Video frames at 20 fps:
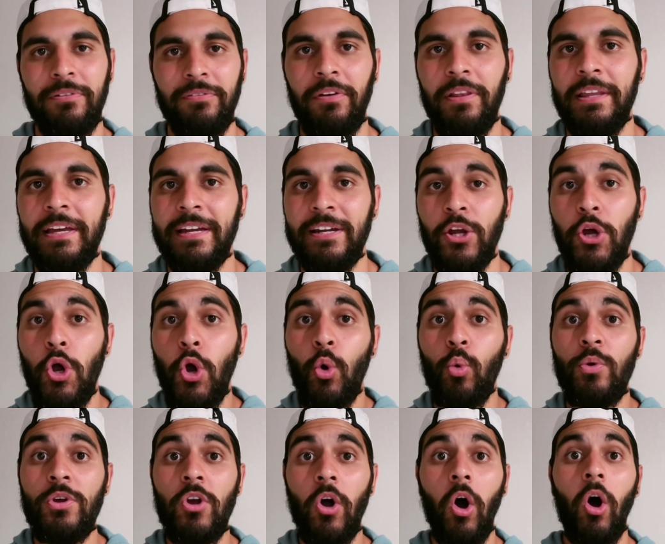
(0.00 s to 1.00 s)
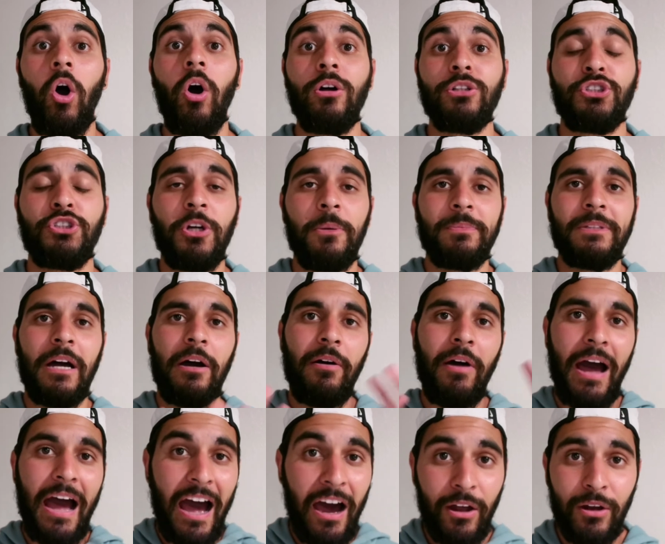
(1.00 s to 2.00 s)
Pavilion. We all jumped
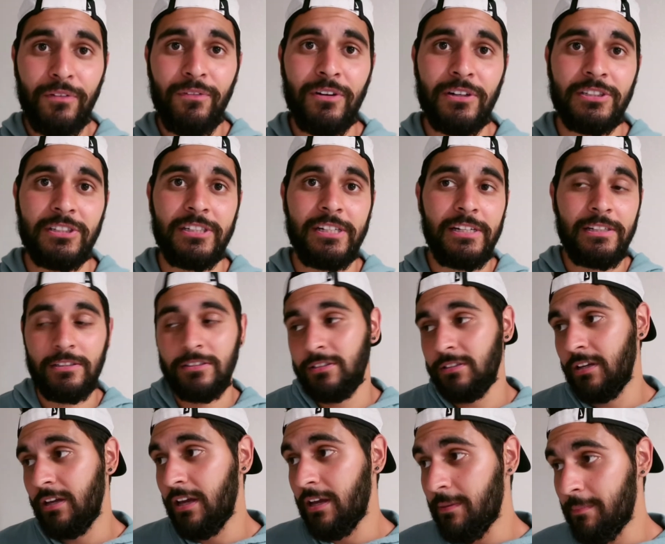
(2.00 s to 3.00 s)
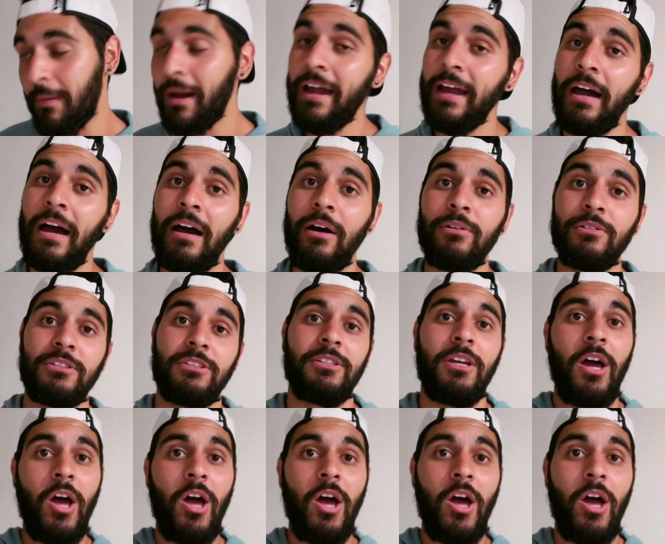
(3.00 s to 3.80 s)
out of our seats in my house.